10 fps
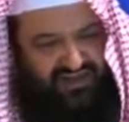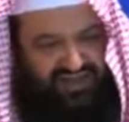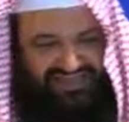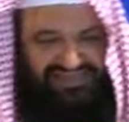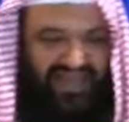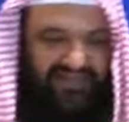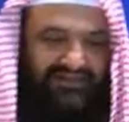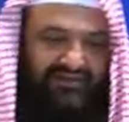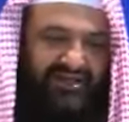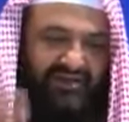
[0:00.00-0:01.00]
And they
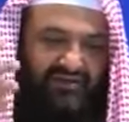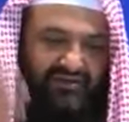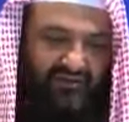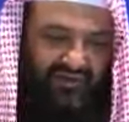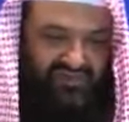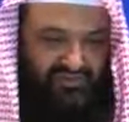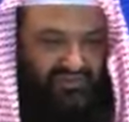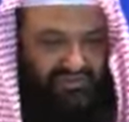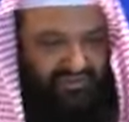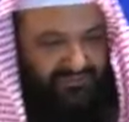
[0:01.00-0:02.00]
ascend with the
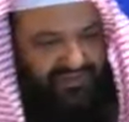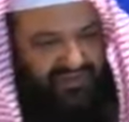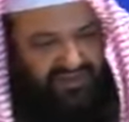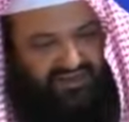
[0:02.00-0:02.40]
soul.